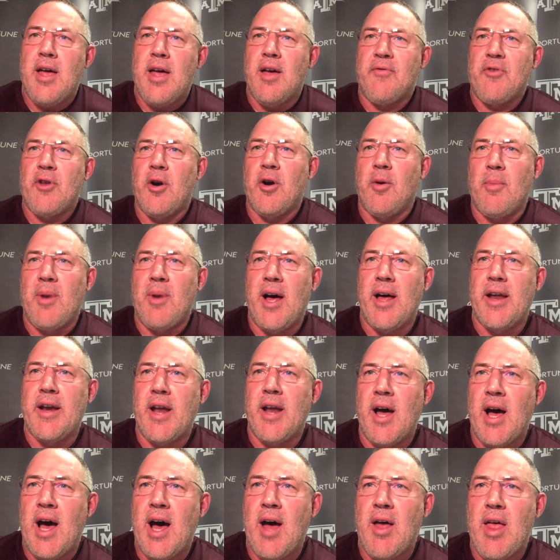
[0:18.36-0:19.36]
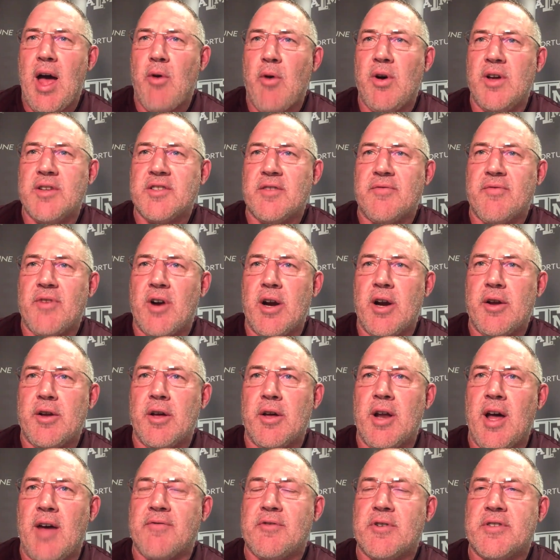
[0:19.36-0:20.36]
if you don't mind. Sure. I wasn't very
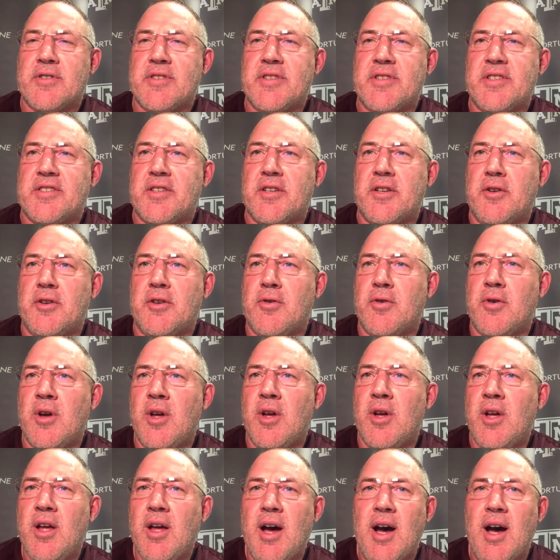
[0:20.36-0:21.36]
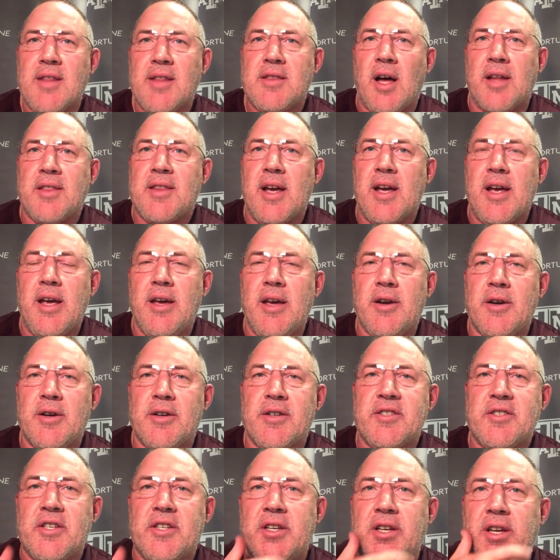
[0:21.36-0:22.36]
good after TCU. I thought the
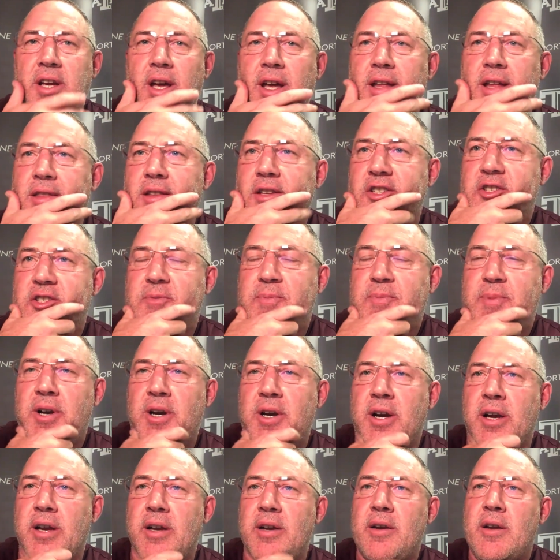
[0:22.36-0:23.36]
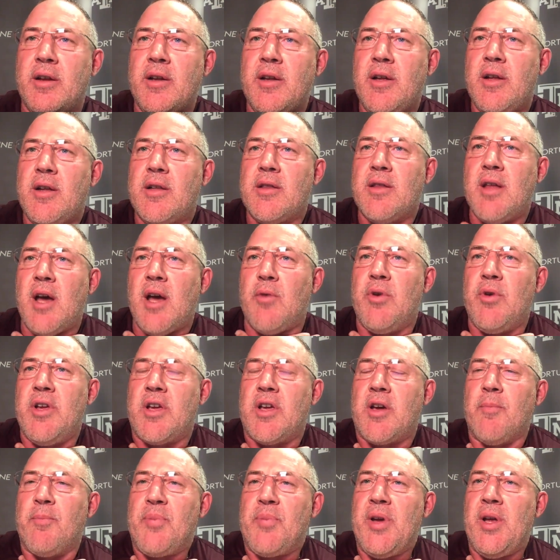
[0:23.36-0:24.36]
energy and the spirit that we
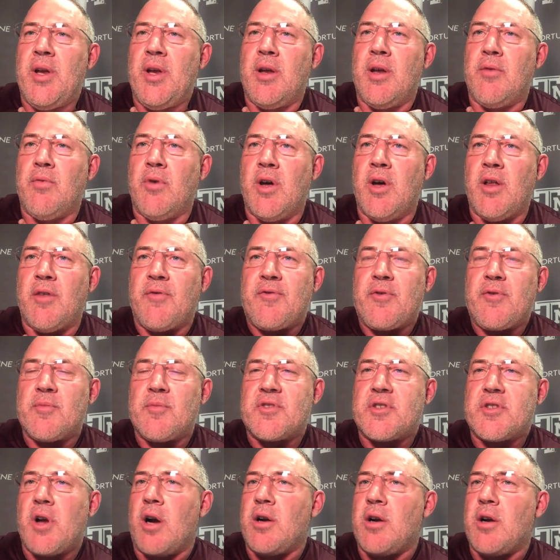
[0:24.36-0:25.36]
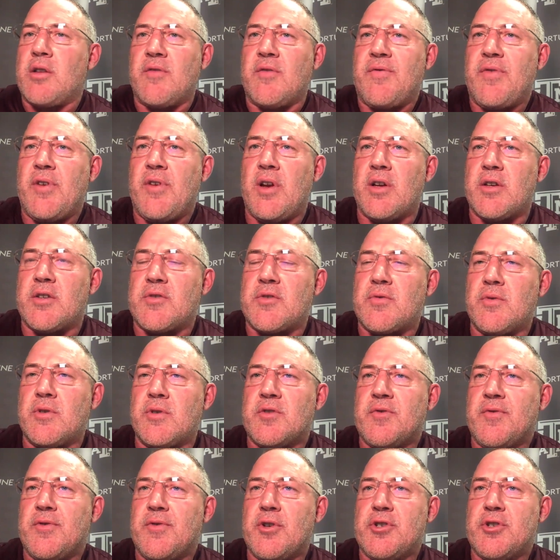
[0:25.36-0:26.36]
competed with from start to finish
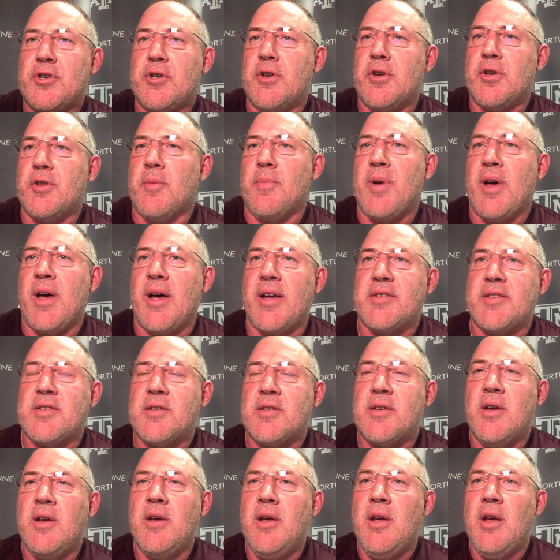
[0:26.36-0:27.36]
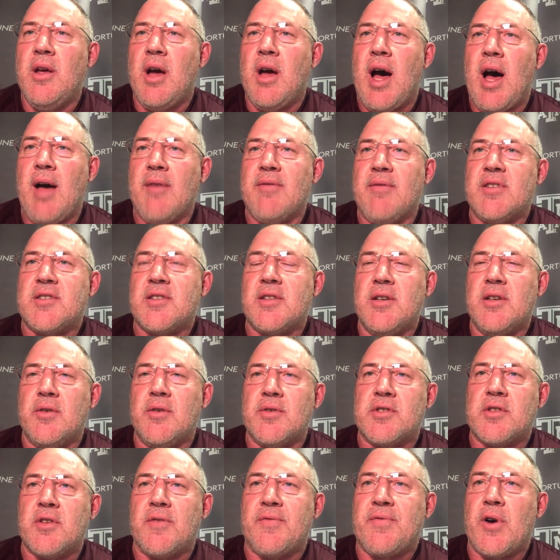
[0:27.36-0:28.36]
was for sure the best. Obviously, it
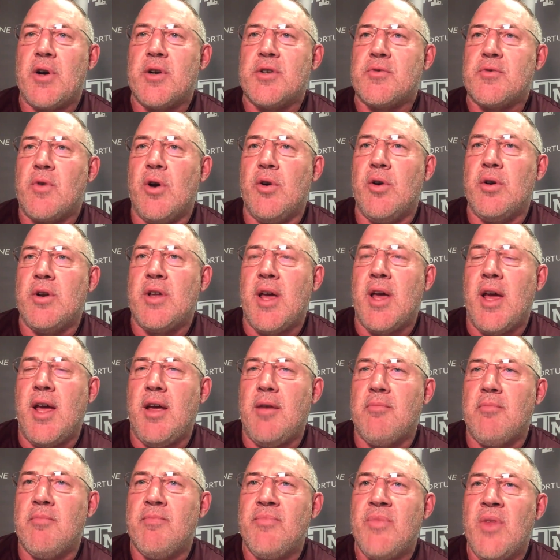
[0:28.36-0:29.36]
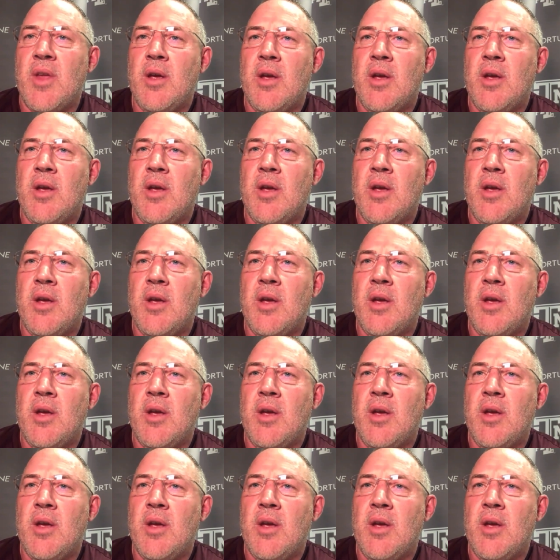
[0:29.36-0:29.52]
was the first road game